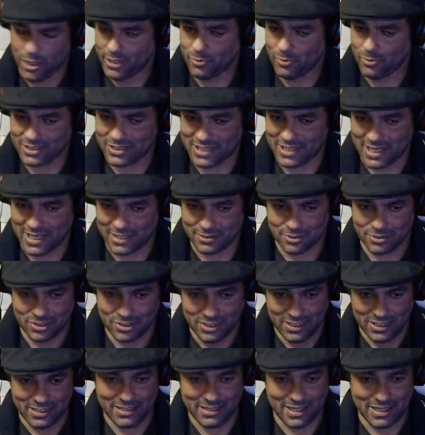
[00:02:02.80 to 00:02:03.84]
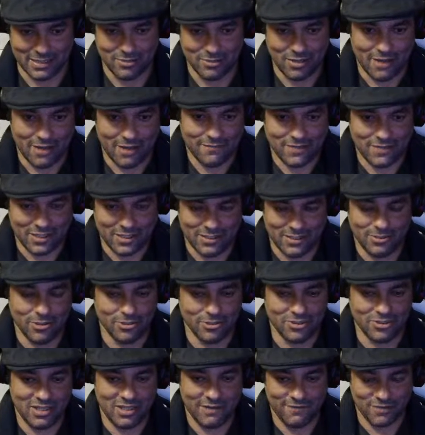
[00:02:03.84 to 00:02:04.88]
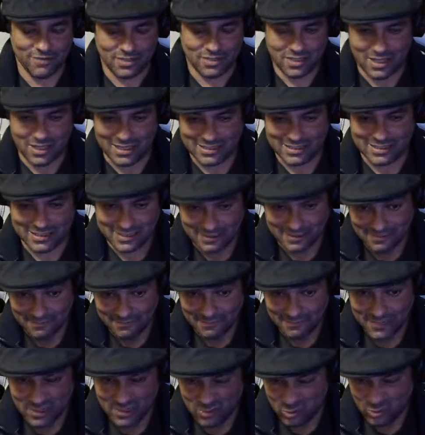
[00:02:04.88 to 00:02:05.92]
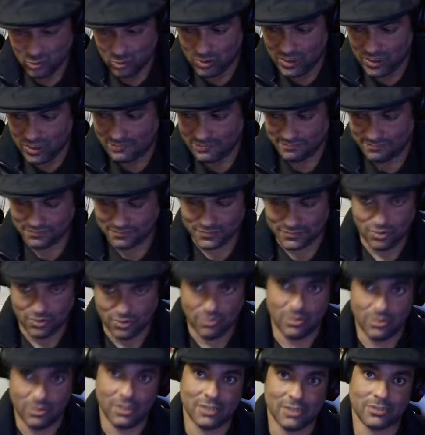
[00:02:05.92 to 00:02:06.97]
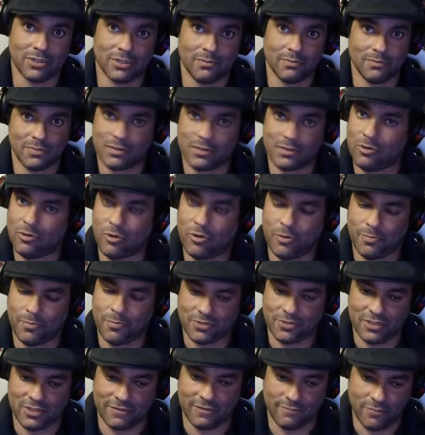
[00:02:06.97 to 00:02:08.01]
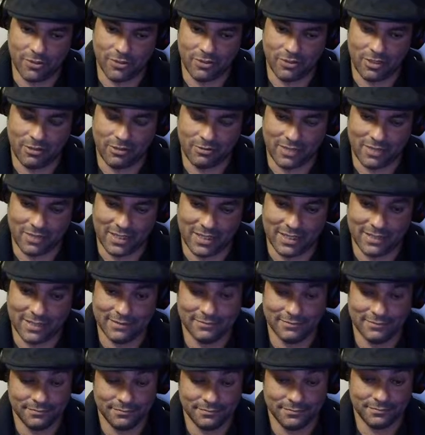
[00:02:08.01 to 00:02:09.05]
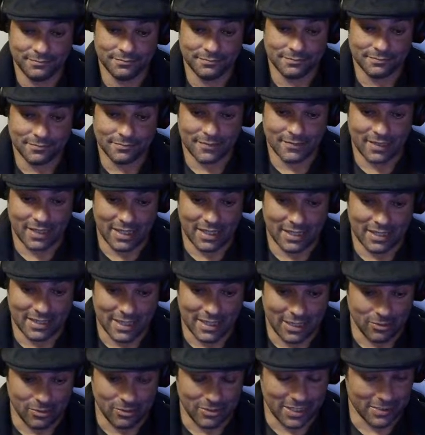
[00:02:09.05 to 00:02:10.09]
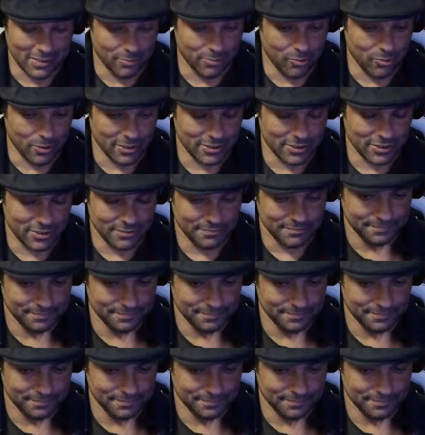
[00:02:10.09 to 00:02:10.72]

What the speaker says: was there to see that you have those different tasks who do some cooperative multi-threading and how that works.